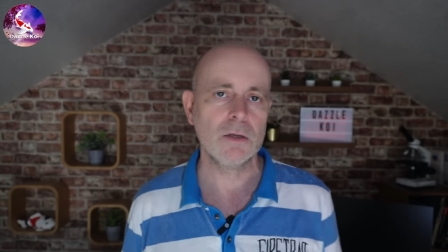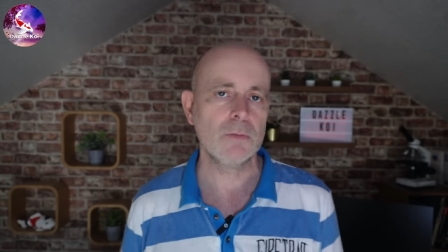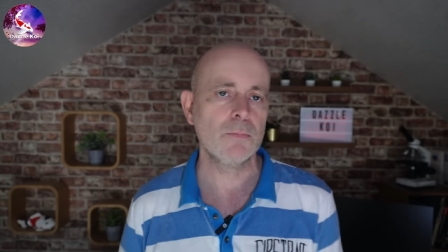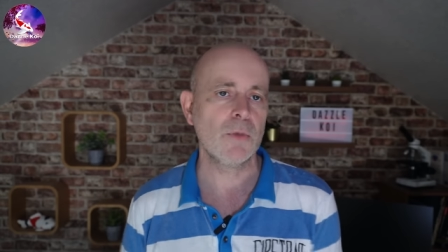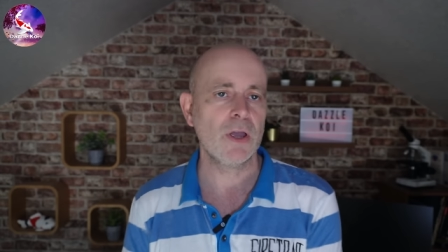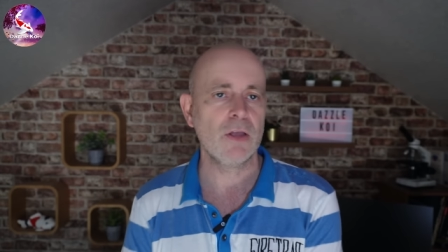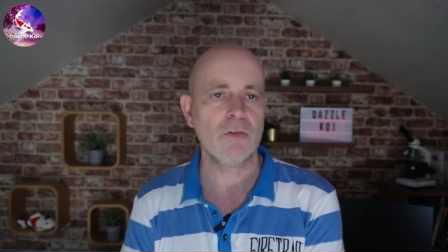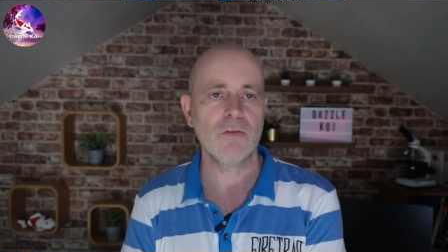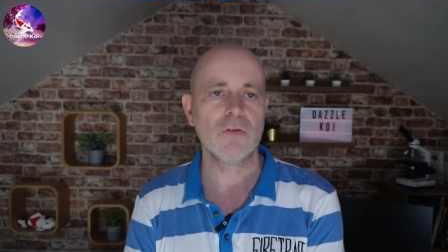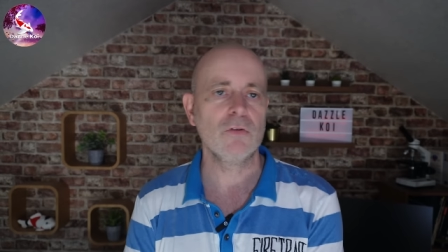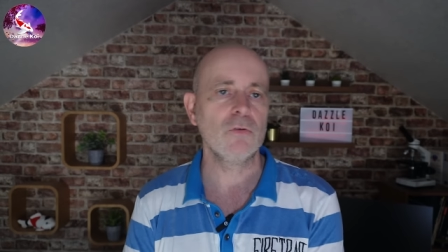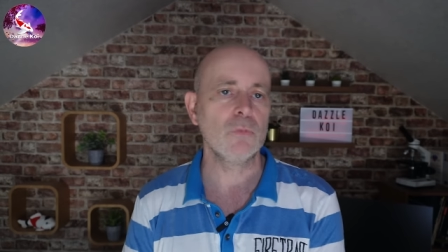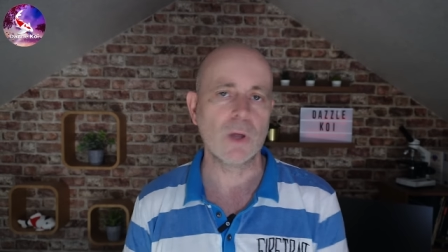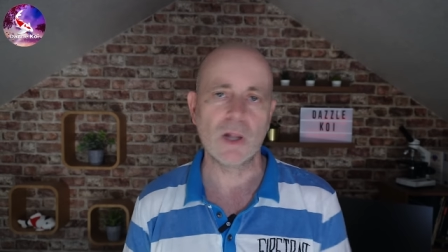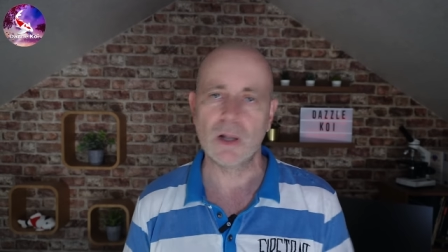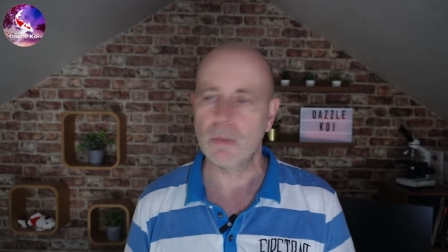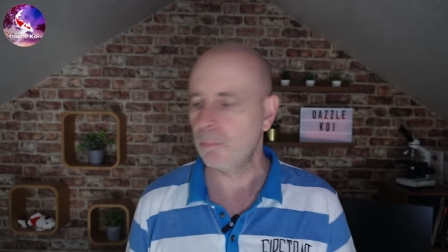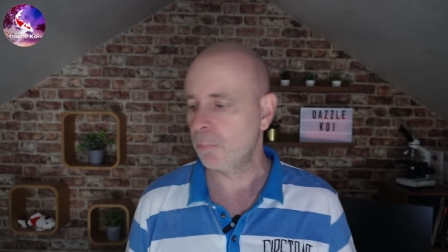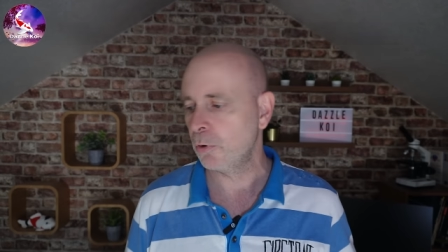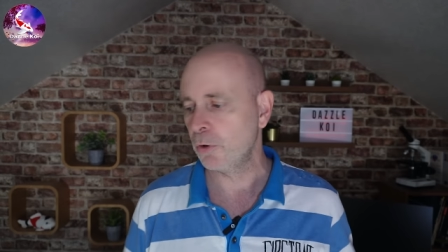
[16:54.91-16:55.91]
You might as
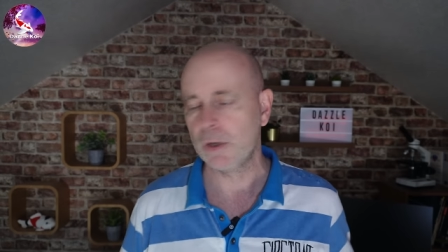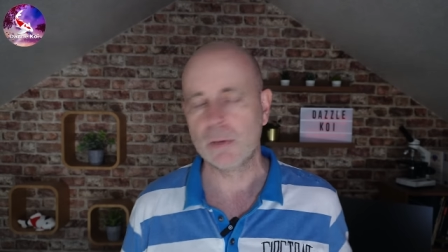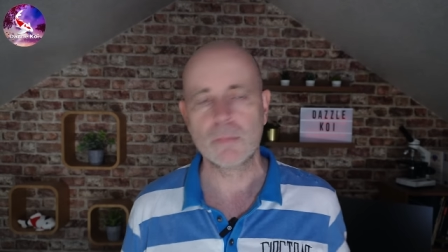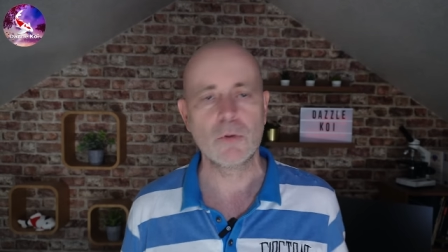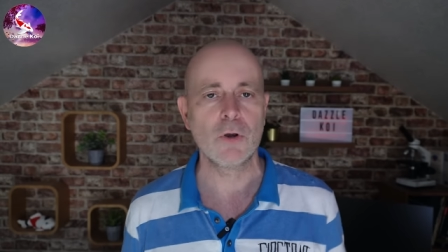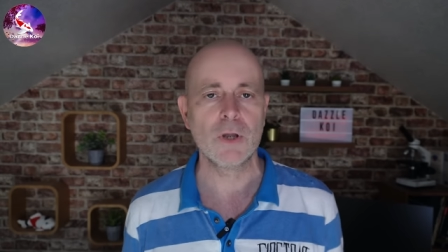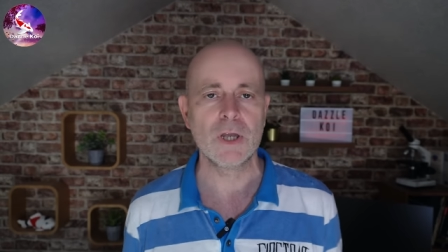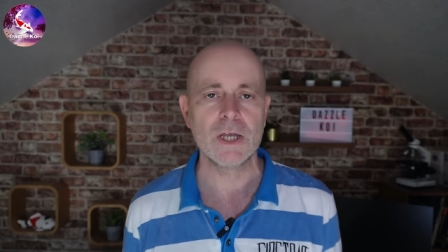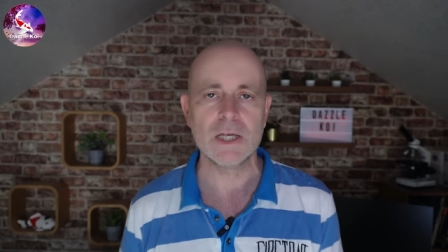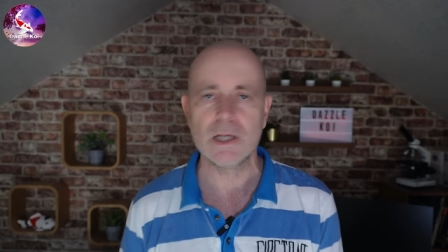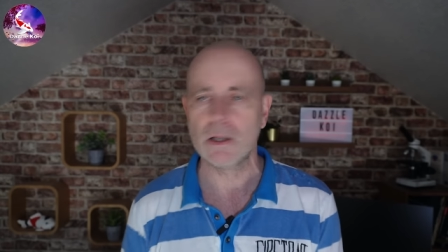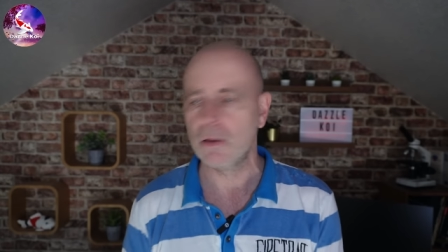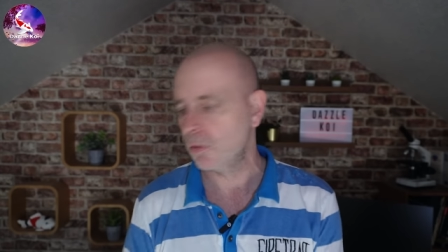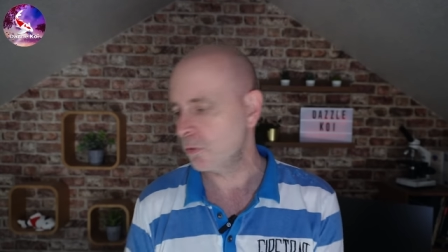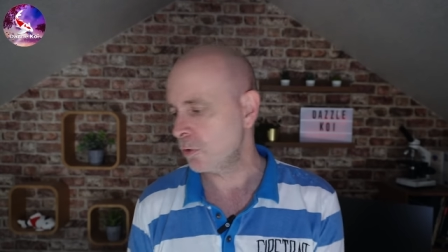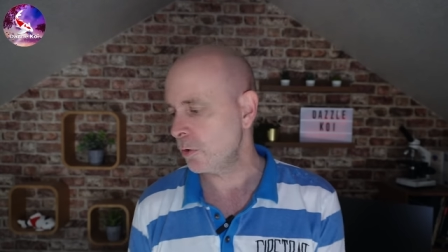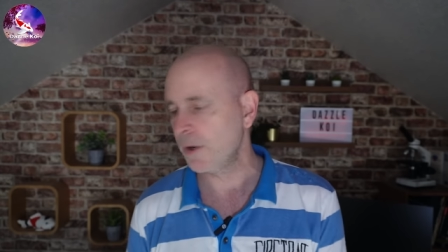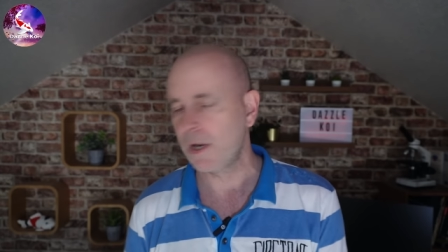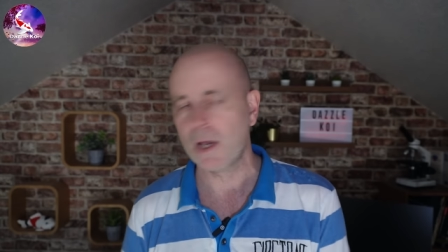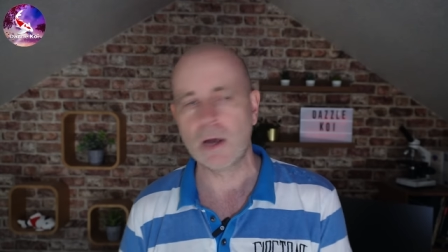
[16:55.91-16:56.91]
well put your money,
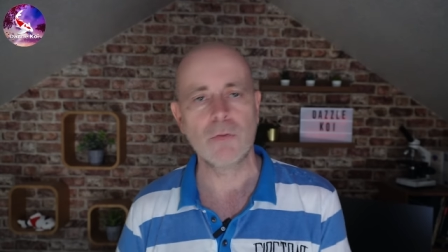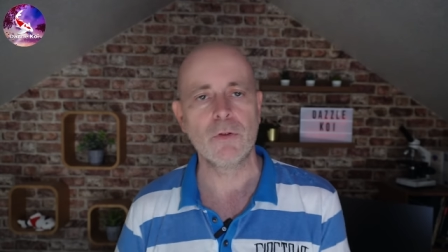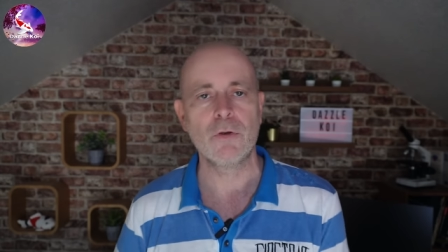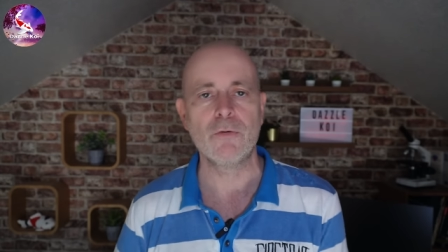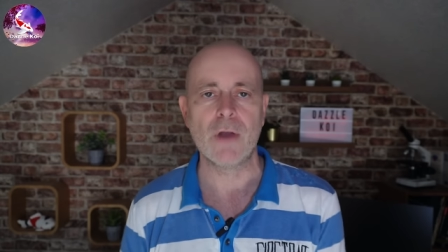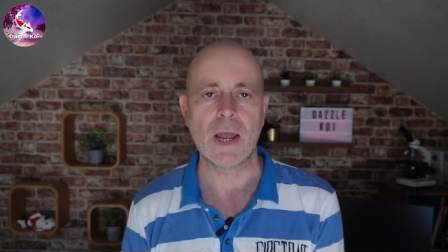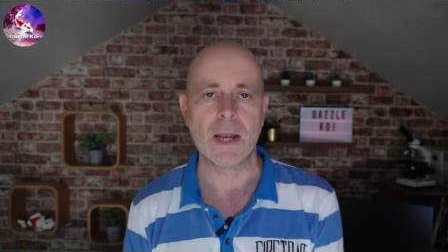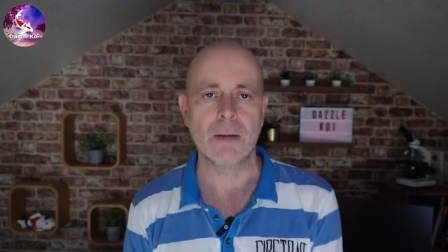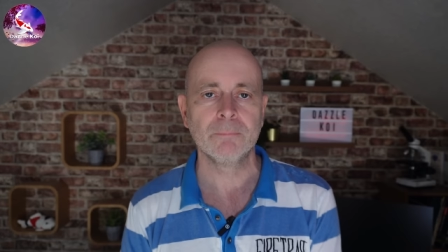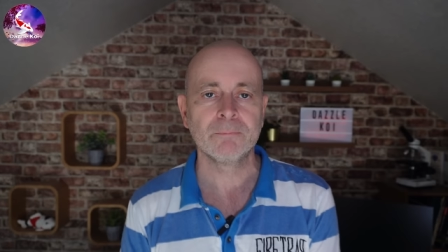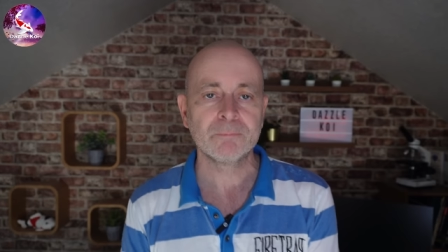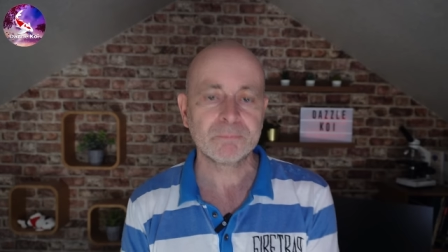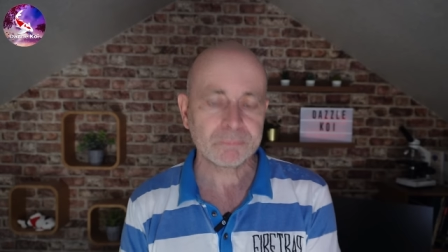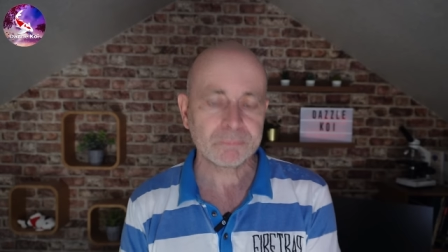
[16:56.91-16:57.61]
throw it down the drain.